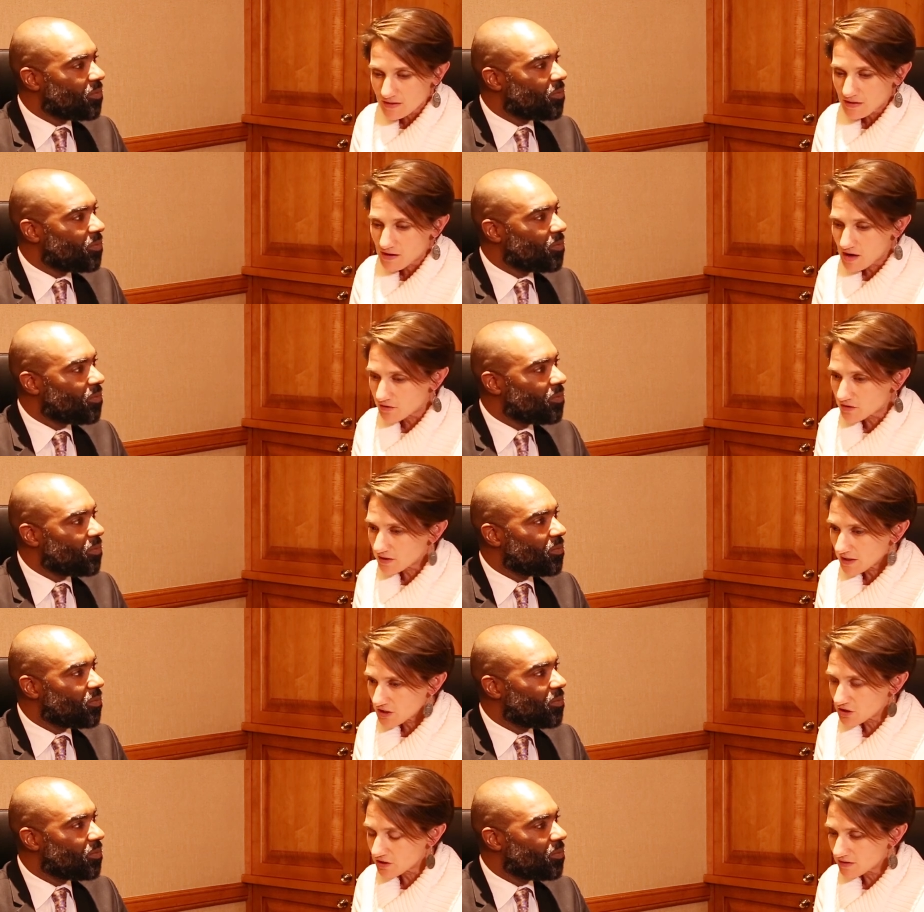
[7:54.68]
Speaker 1: a
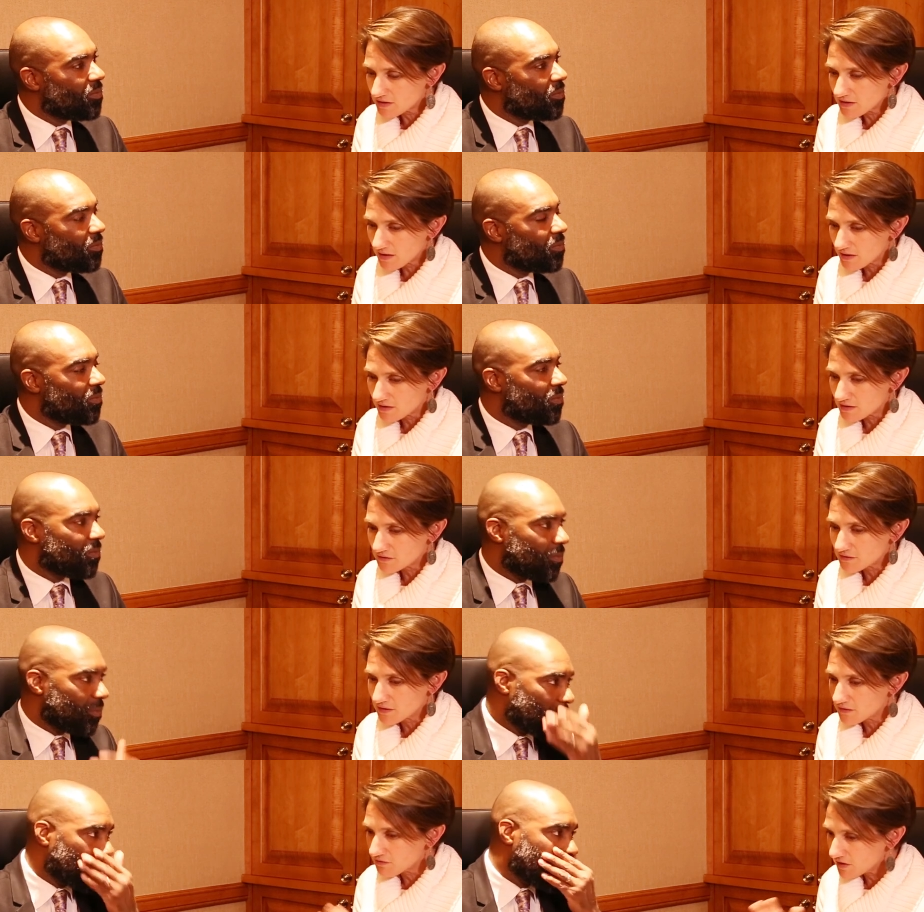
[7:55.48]
congregation of
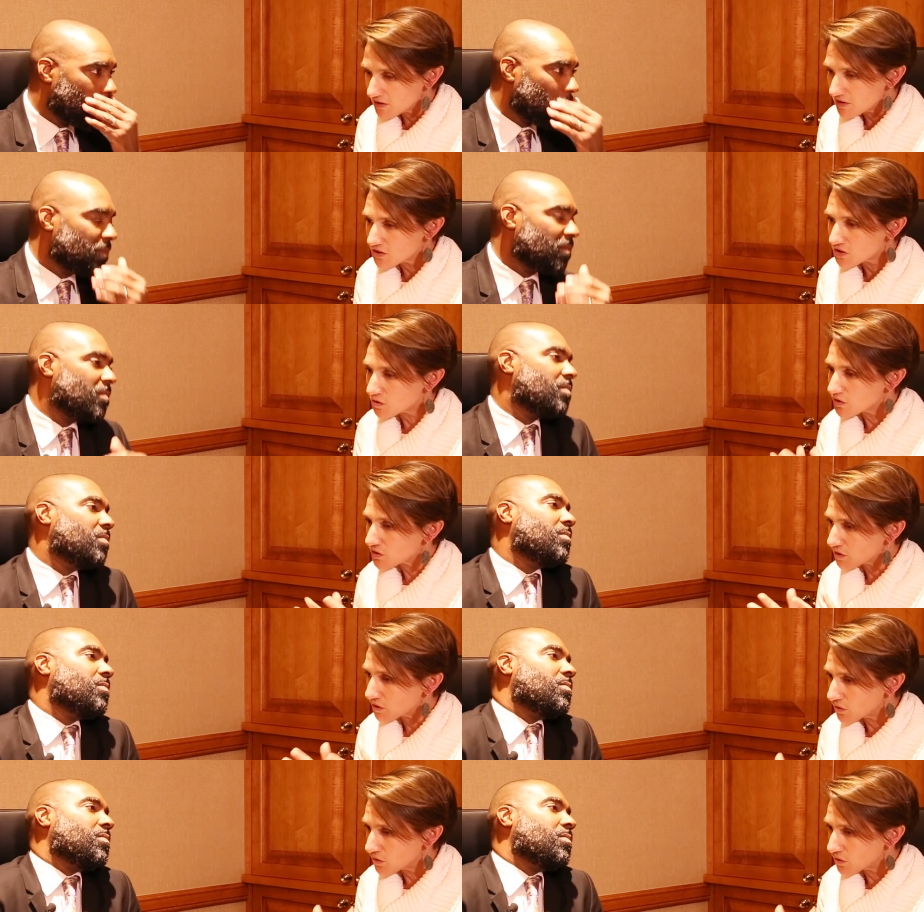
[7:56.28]
convenience stores and